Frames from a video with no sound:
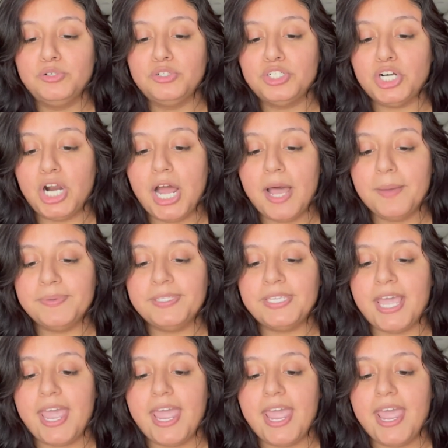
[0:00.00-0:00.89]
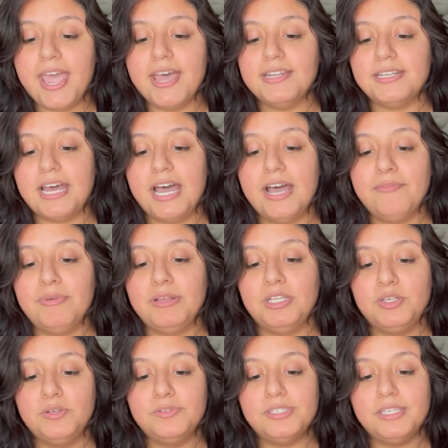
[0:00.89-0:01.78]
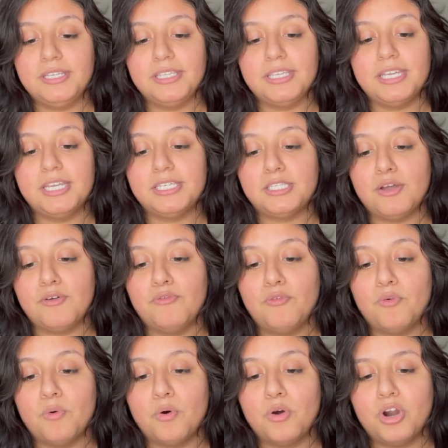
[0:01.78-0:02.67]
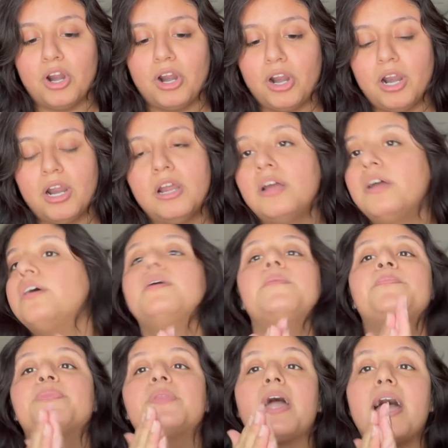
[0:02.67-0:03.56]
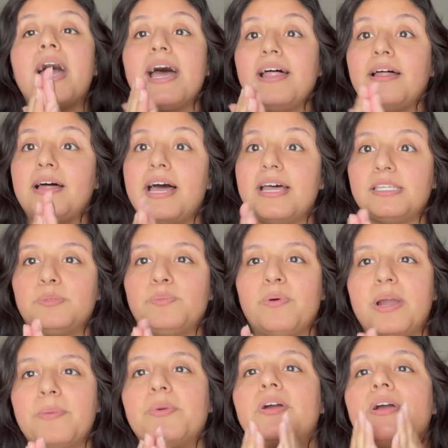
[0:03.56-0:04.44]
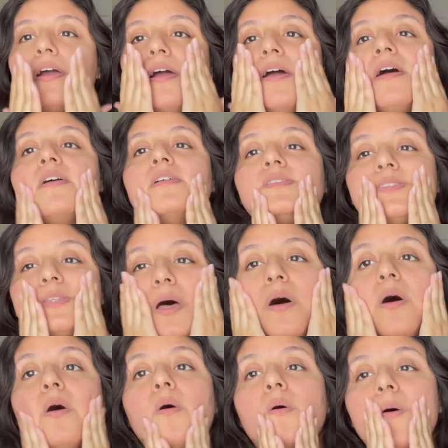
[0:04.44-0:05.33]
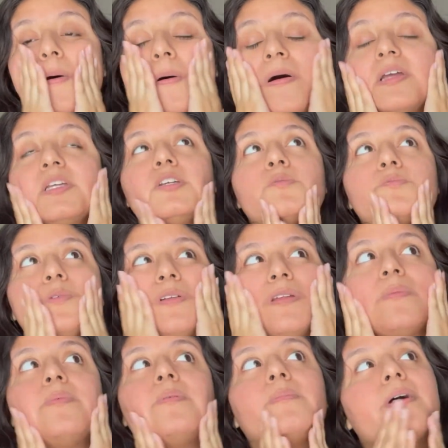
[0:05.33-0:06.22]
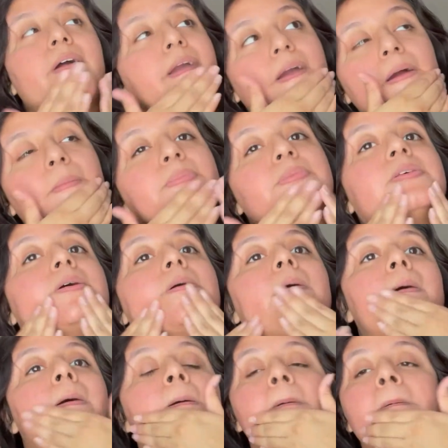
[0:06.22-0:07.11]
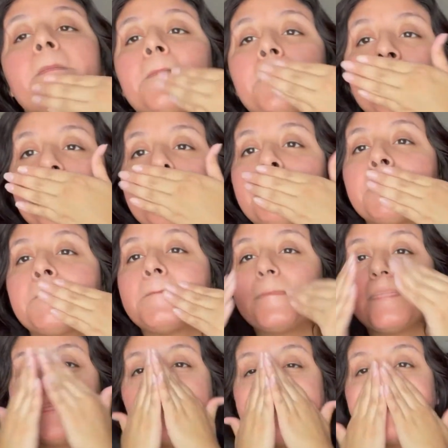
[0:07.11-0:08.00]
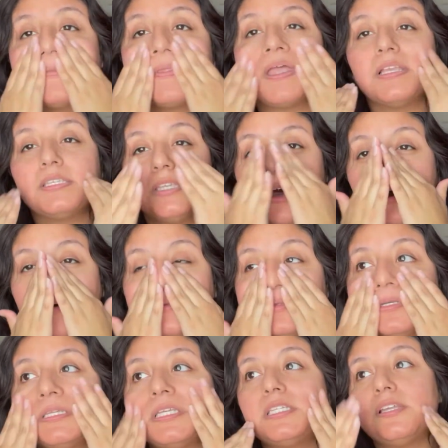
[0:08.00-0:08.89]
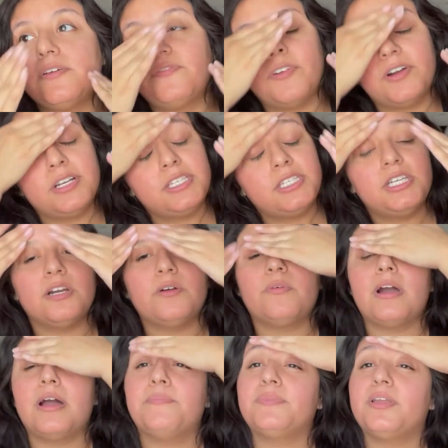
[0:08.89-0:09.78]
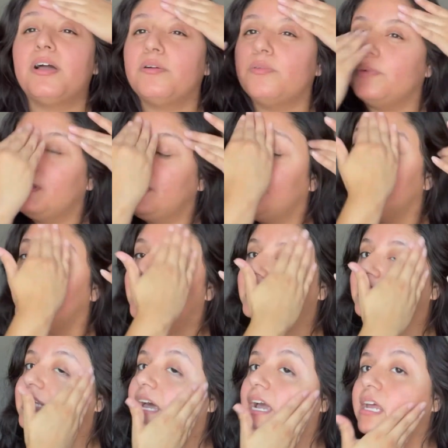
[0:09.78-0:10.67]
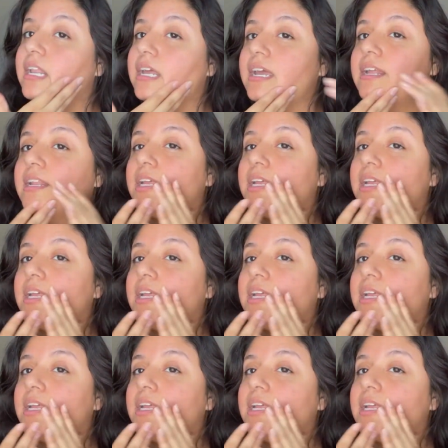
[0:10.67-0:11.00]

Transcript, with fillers: Drops and I have been using this for uh, as primer. So I should really put my hair up too so this is the first year where I'm not really excited.